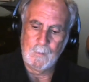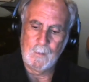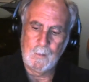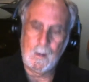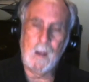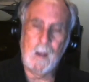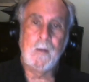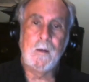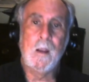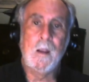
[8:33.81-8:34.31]

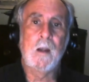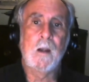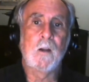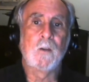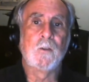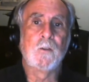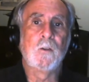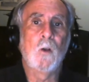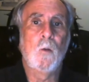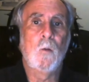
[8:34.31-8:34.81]
And yet it is
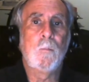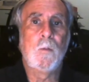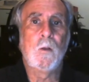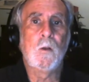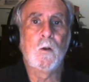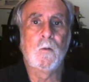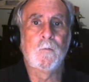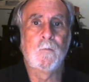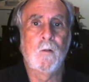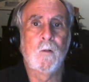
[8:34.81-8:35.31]
so
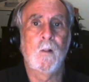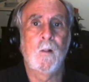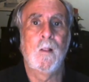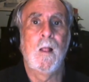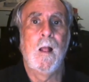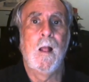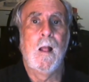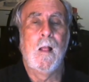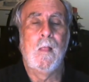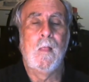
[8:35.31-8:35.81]
beautiful.
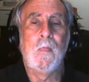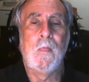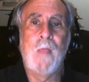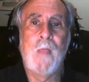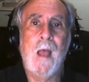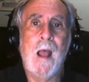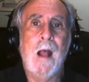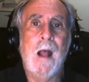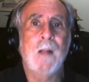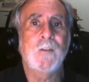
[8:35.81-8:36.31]

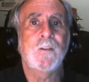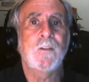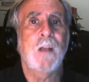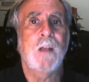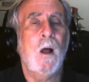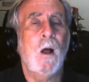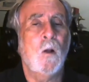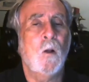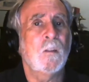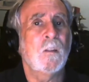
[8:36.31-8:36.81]
That's
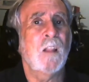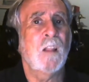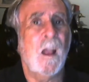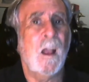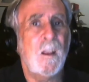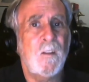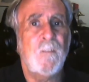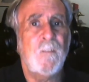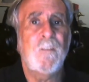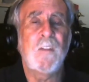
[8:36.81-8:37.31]
how
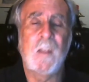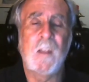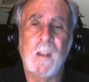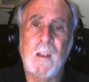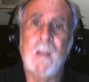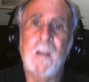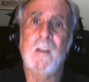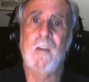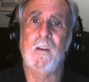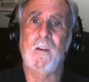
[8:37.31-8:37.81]
life
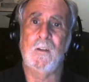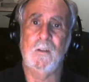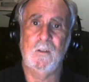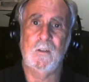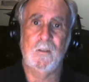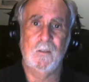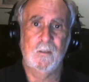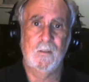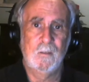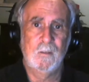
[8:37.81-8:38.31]

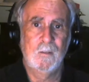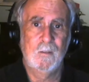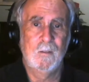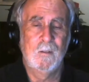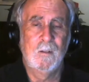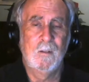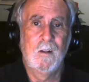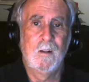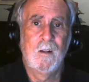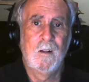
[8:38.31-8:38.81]
is.
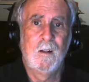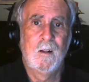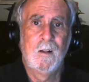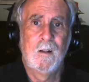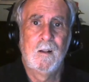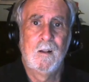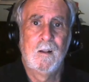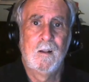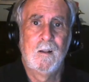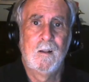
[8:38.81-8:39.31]

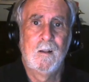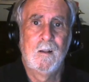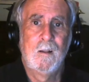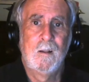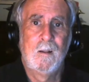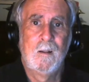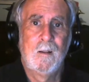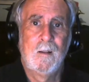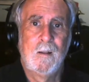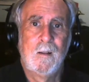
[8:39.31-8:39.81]

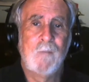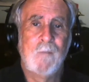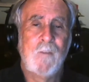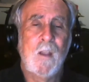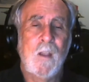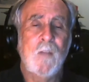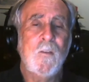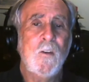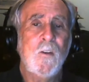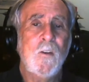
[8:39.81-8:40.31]
Have you
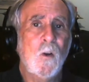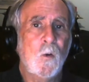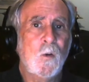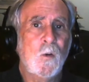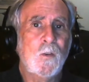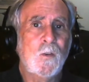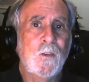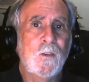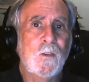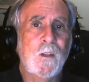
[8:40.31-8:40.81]
ever
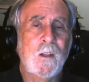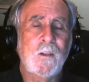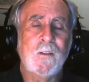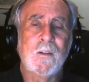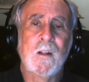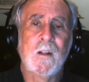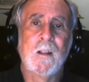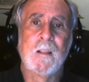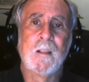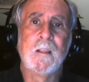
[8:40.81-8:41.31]
noticed
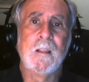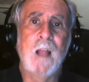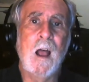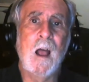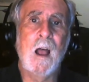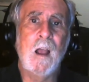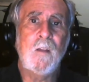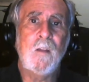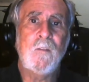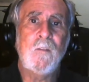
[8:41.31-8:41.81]
this?
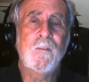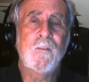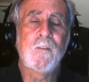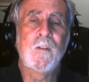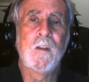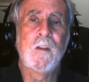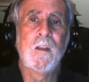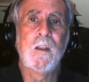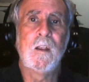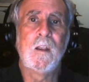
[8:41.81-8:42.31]
Life
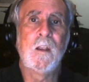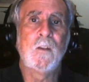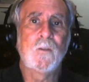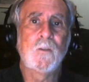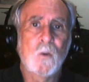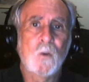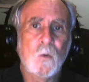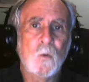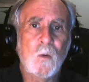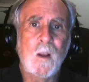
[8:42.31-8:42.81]
is
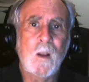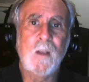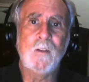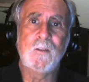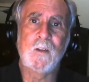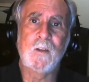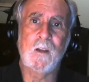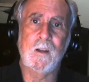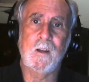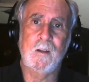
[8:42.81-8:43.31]

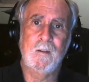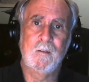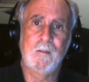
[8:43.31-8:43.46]
crazy.